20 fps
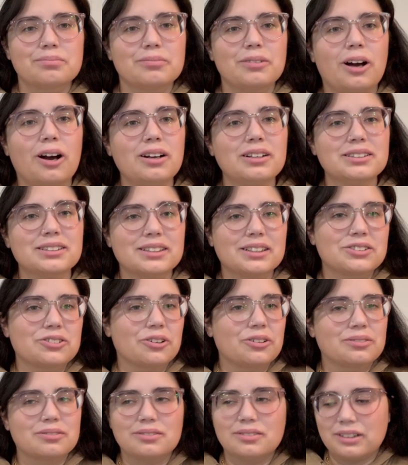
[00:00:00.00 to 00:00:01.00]
Honestly, that's
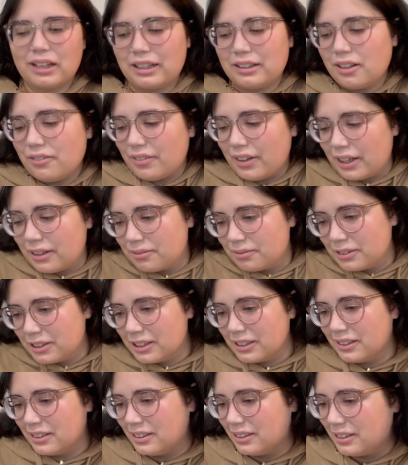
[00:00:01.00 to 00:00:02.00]
why I love that.
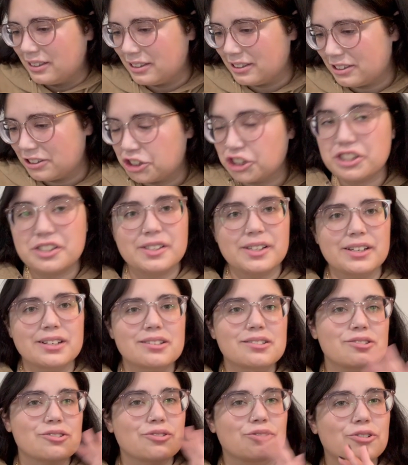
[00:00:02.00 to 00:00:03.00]
She
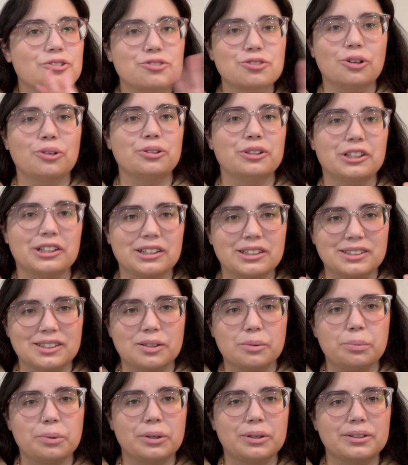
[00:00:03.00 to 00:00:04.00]
sings, there's no lyrics in the
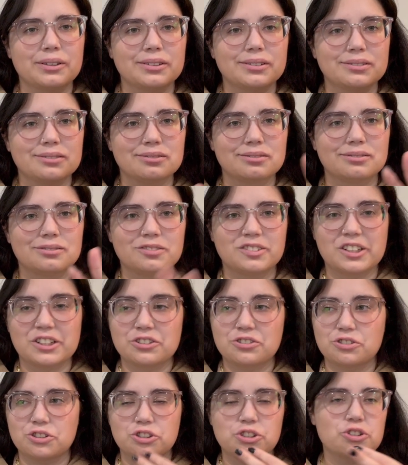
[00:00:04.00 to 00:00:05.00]
book.
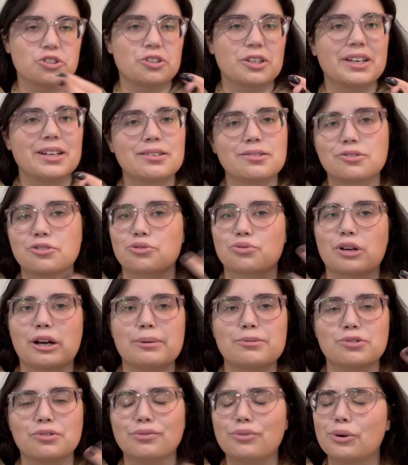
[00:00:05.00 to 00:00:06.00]
She just sings,
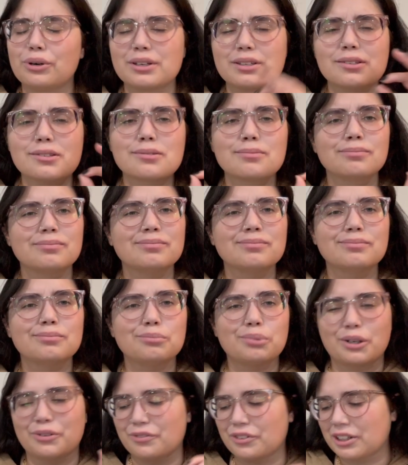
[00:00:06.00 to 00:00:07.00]
describes the voice,
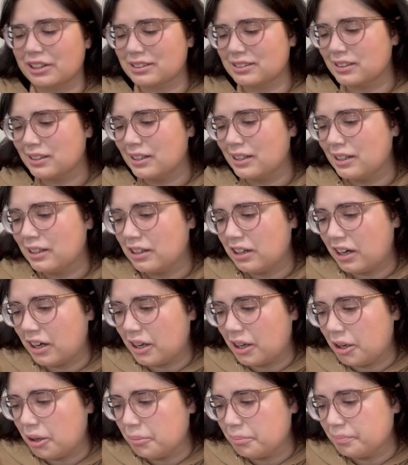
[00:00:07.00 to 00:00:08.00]
perfect.
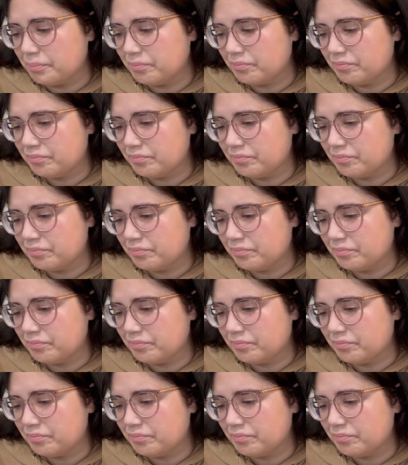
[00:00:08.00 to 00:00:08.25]
That's